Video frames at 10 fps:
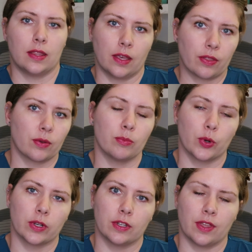The other
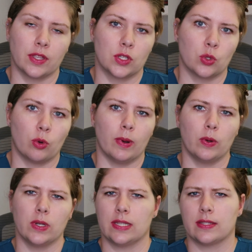important thing to know
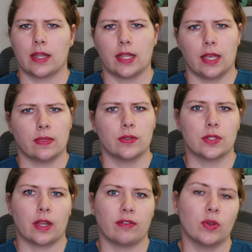about is that in the
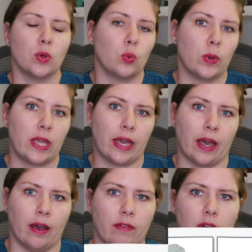stifle, we
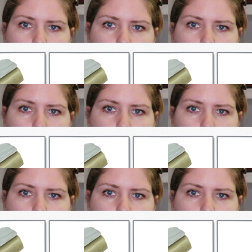have